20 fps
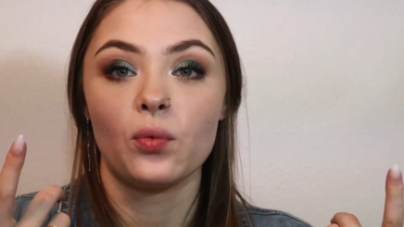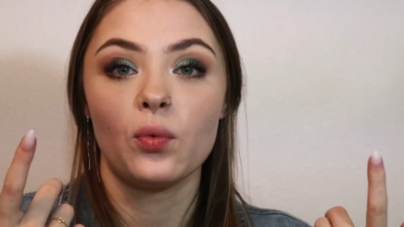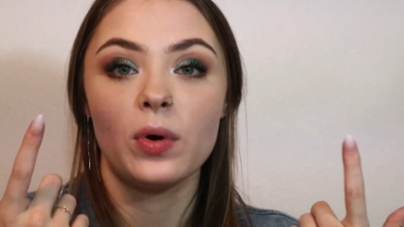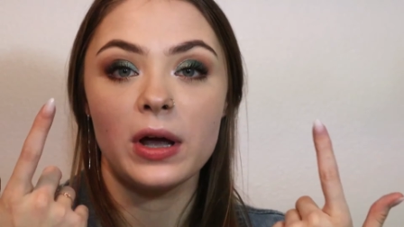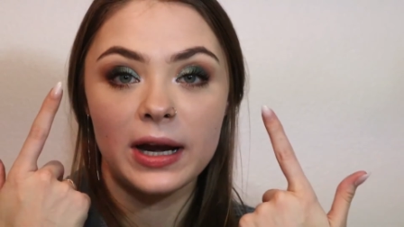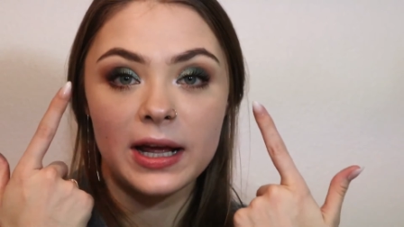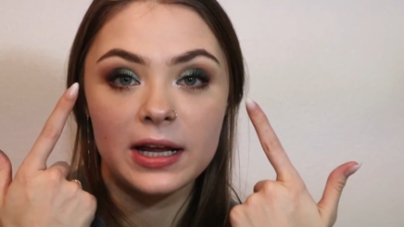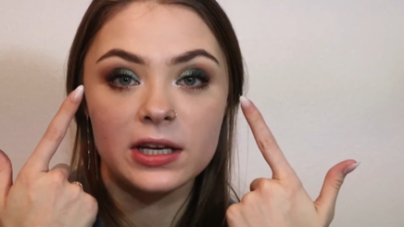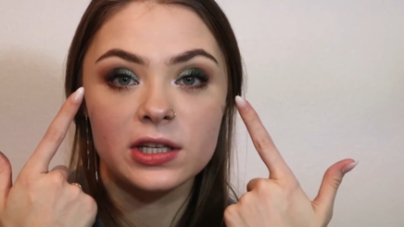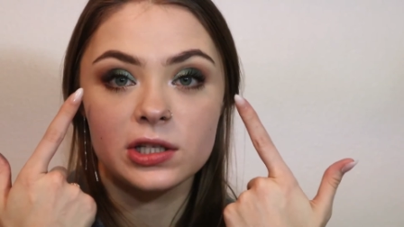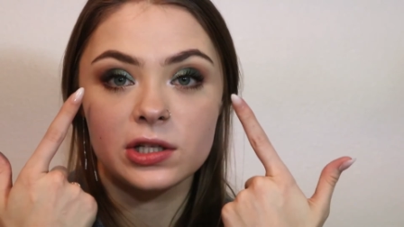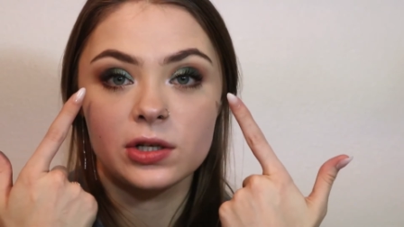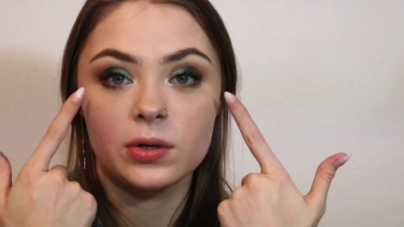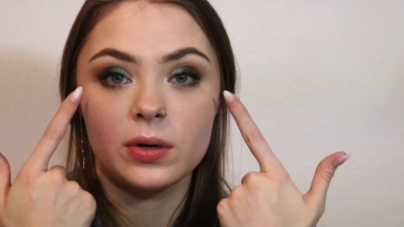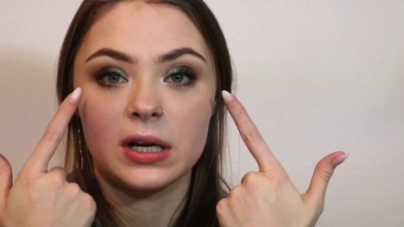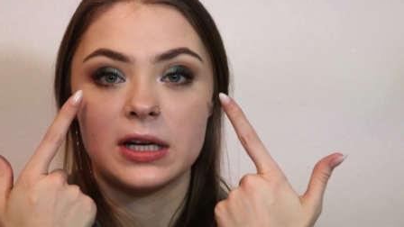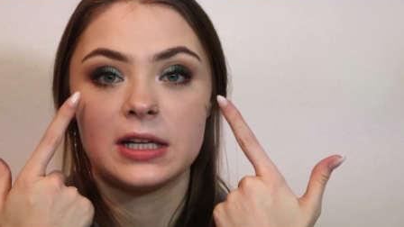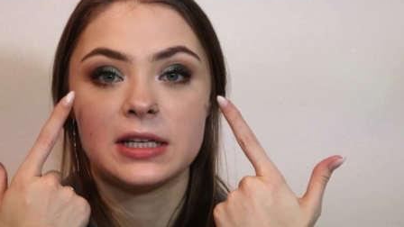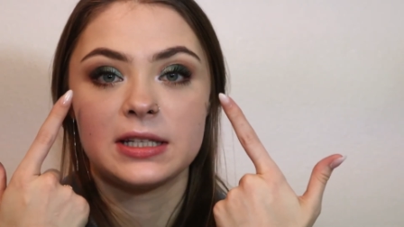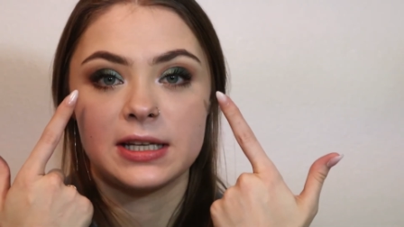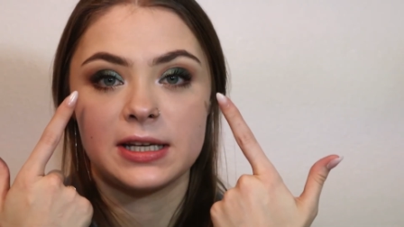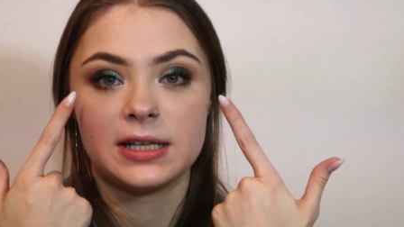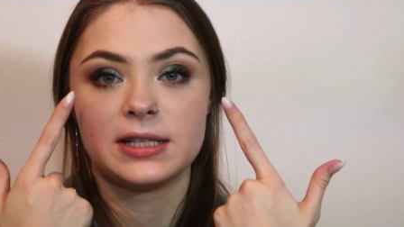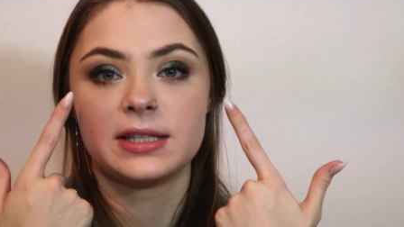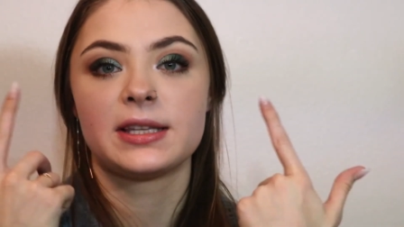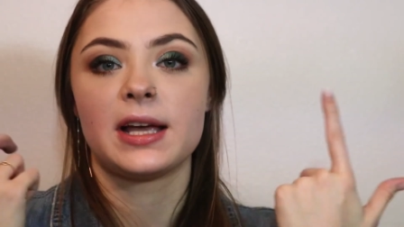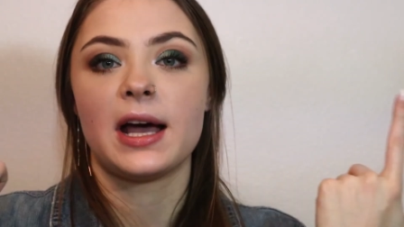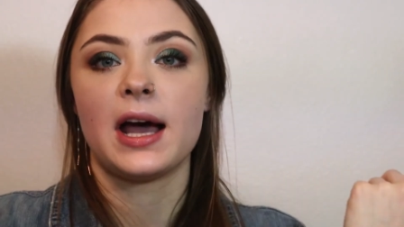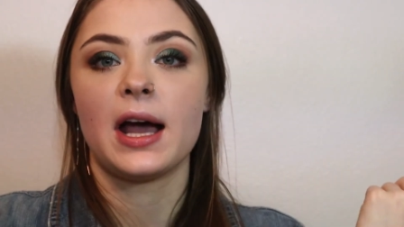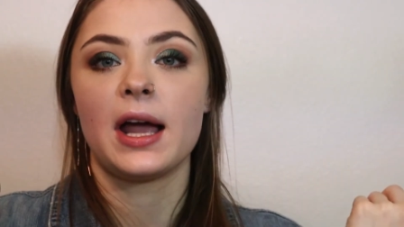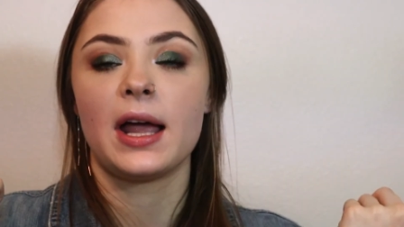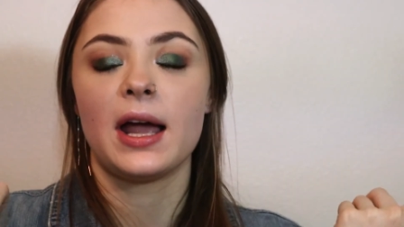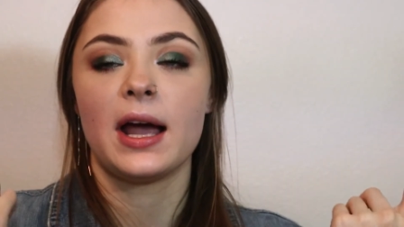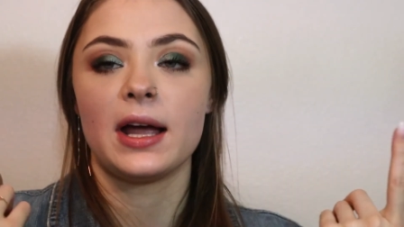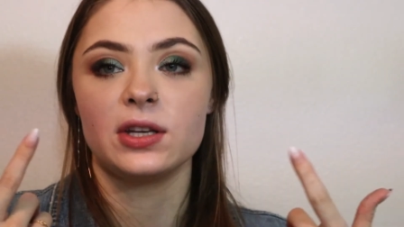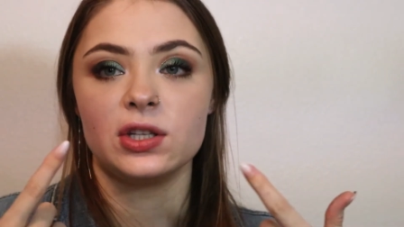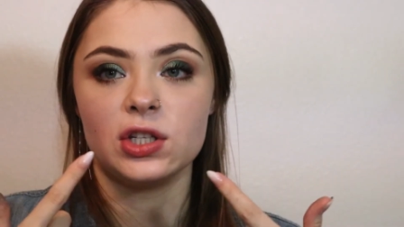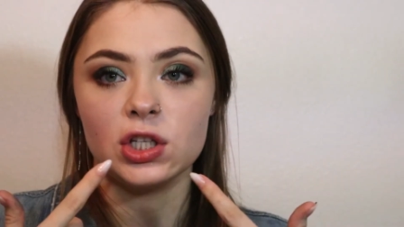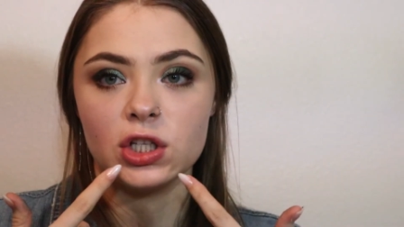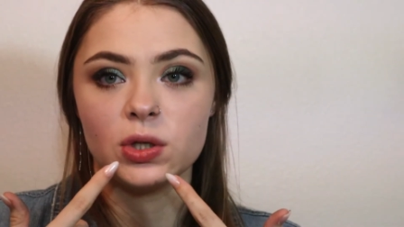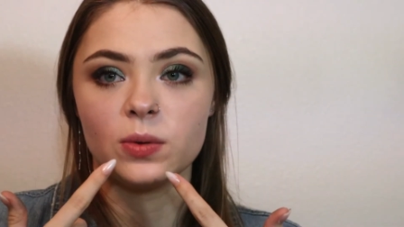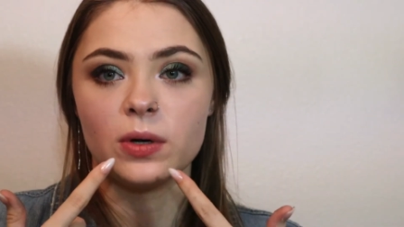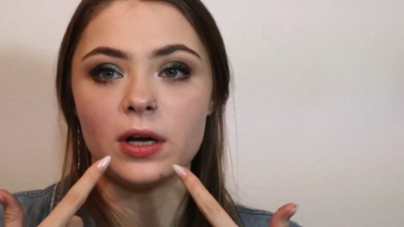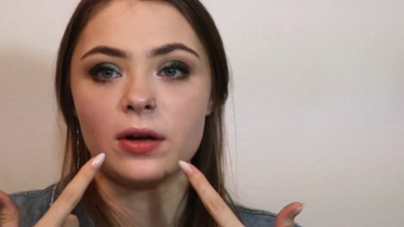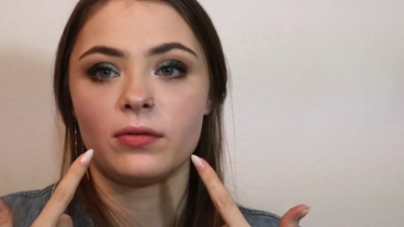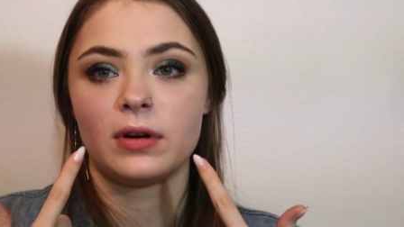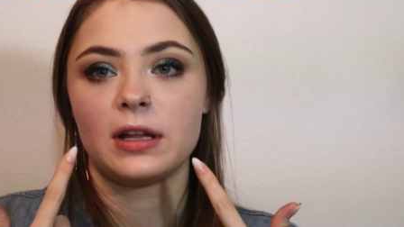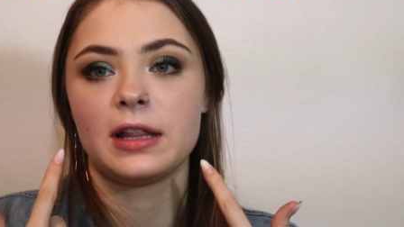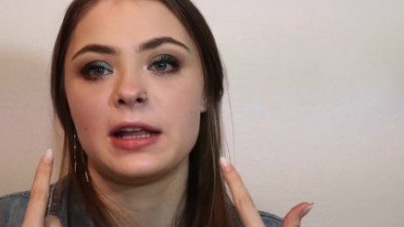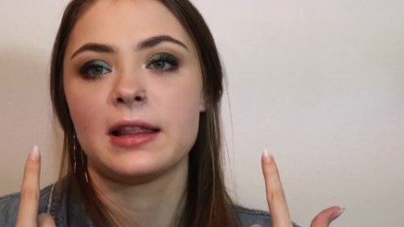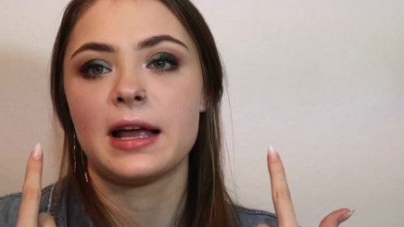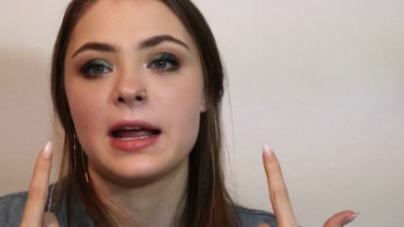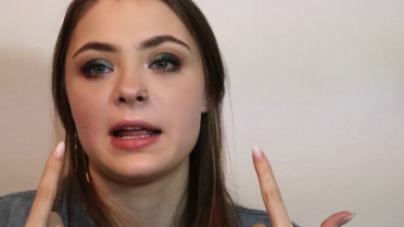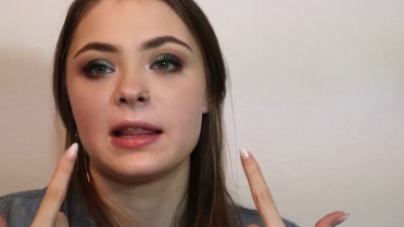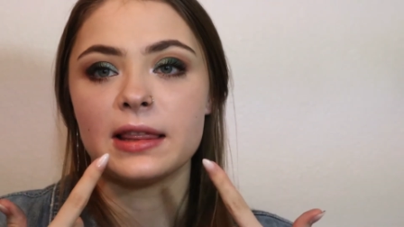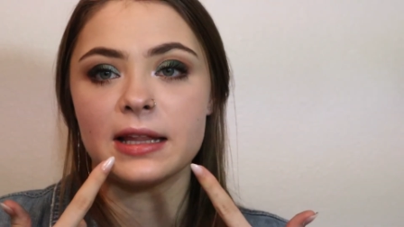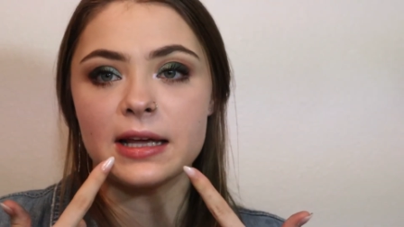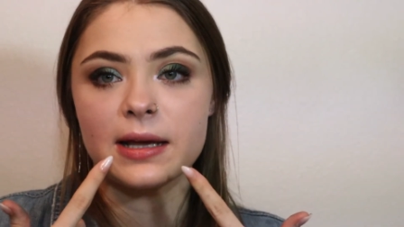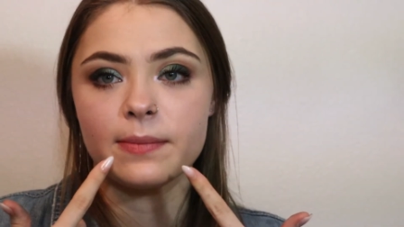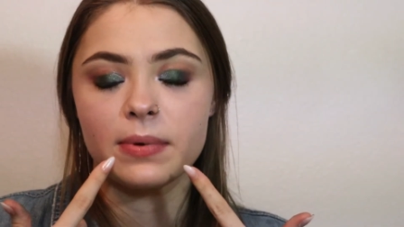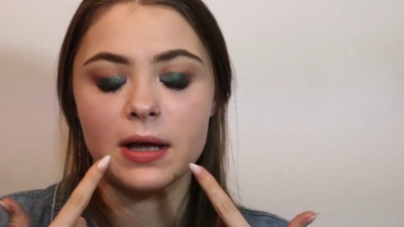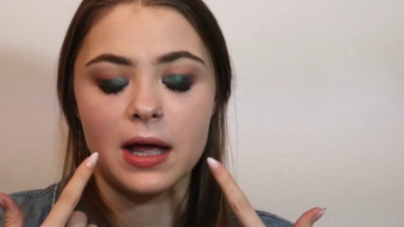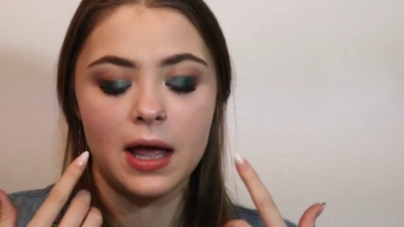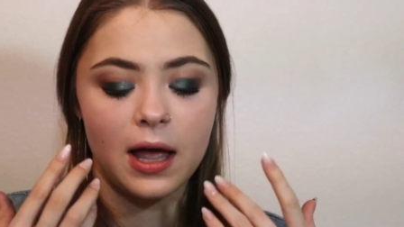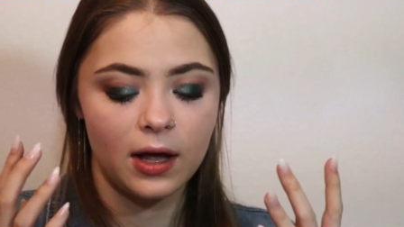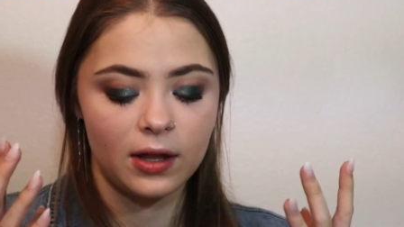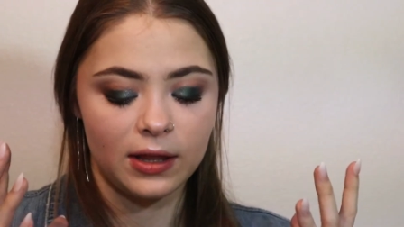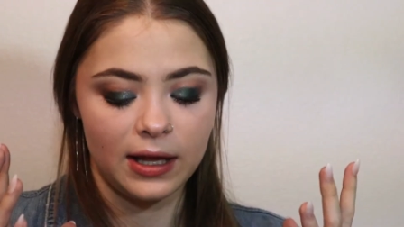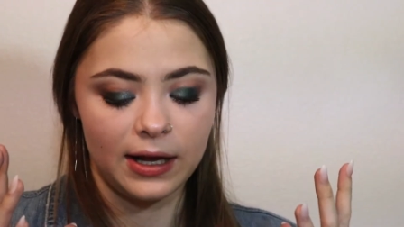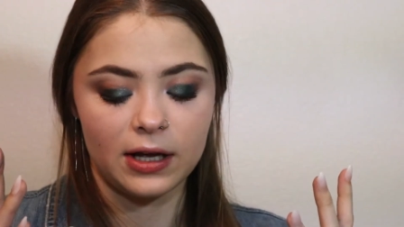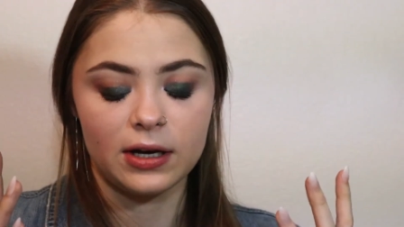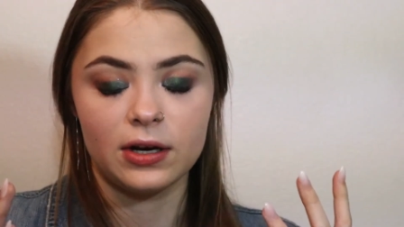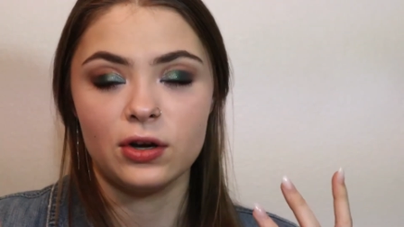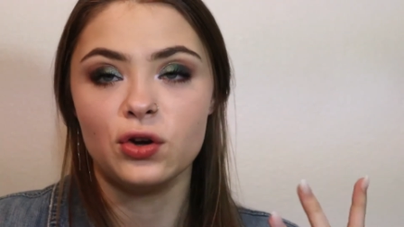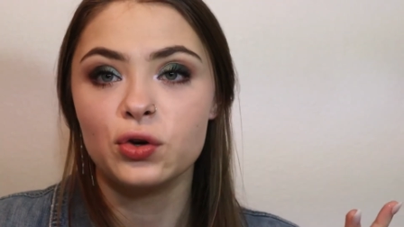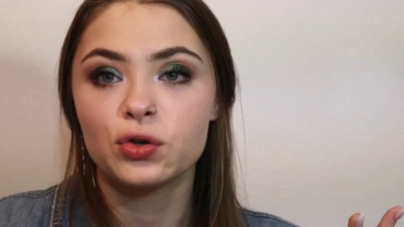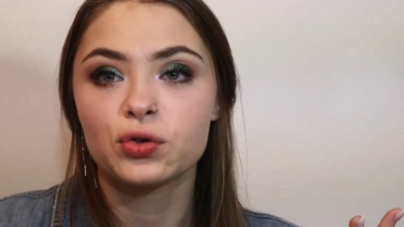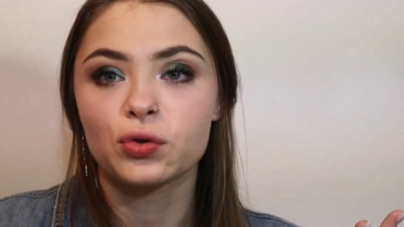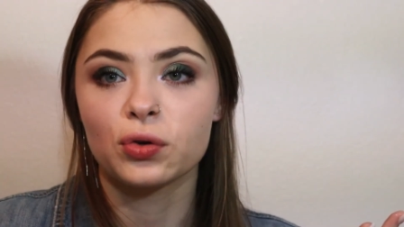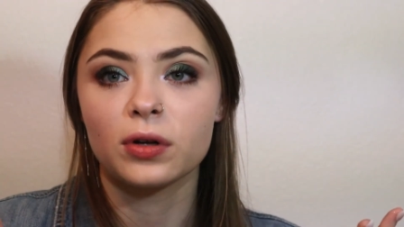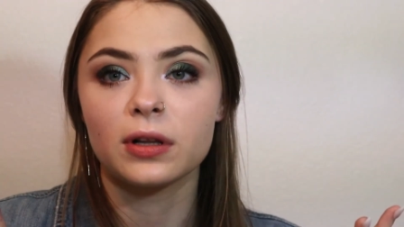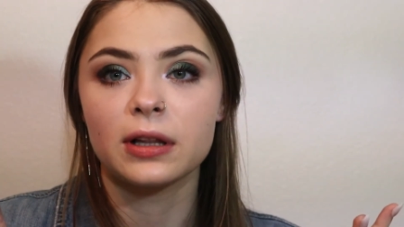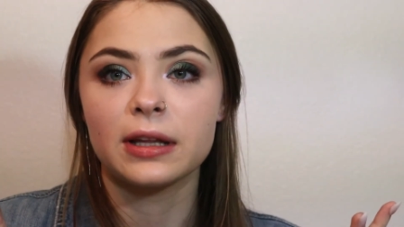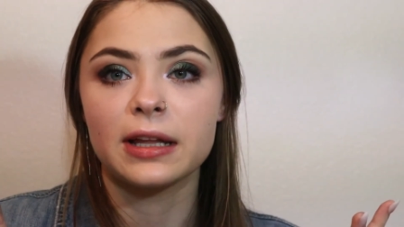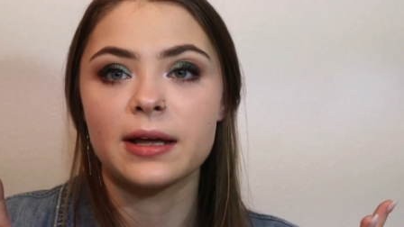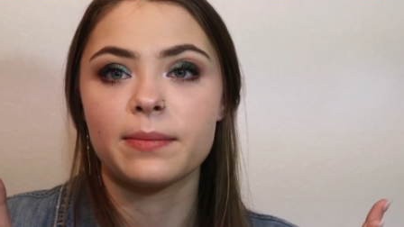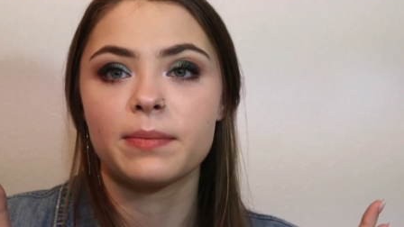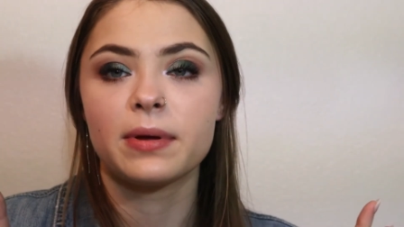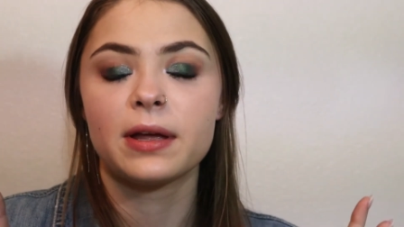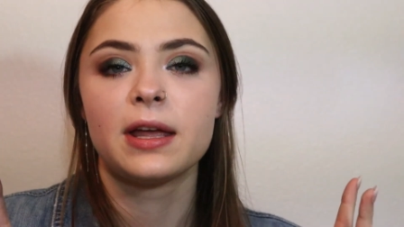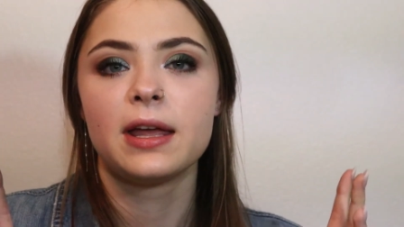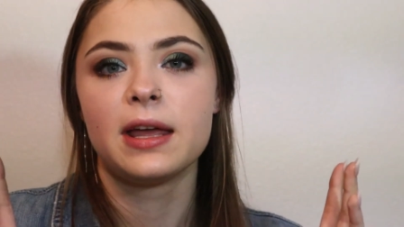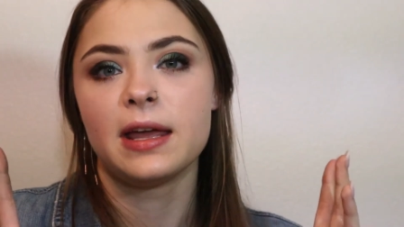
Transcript: when I do an intense eye, I do a really light lip, like a neutral lip.